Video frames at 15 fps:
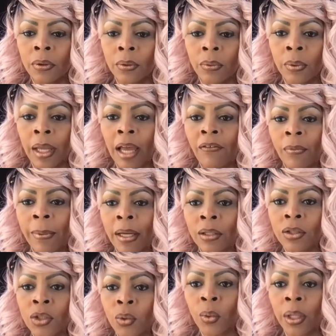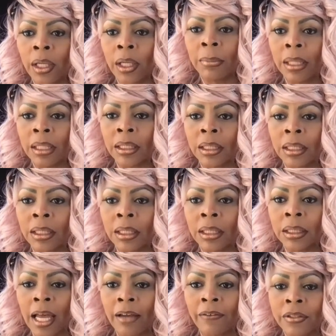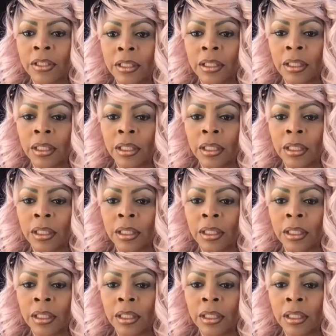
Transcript: we have about 20 minutes left.